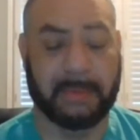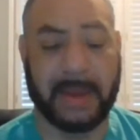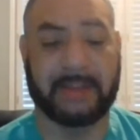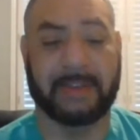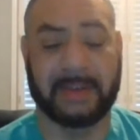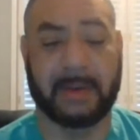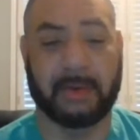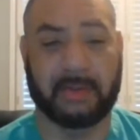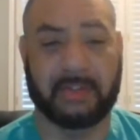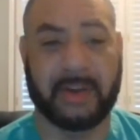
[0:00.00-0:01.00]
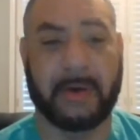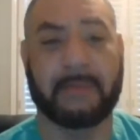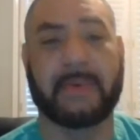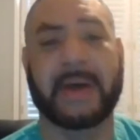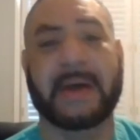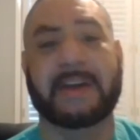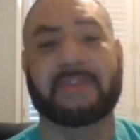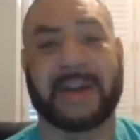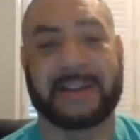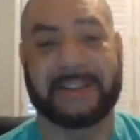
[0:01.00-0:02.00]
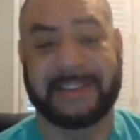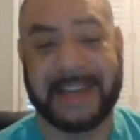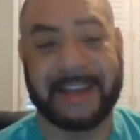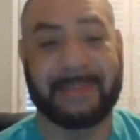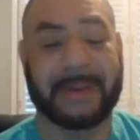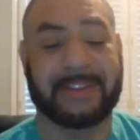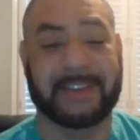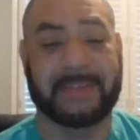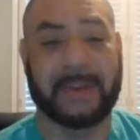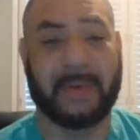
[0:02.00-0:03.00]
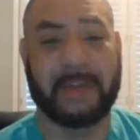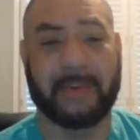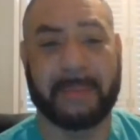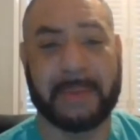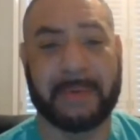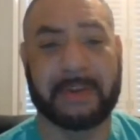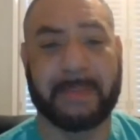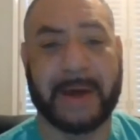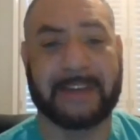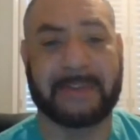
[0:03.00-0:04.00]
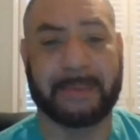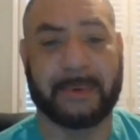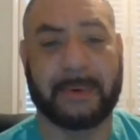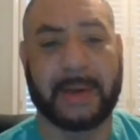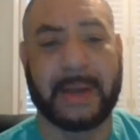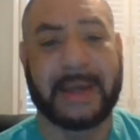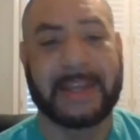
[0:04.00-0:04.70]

yourself, trying to stay as much 6 feet away from people as possible.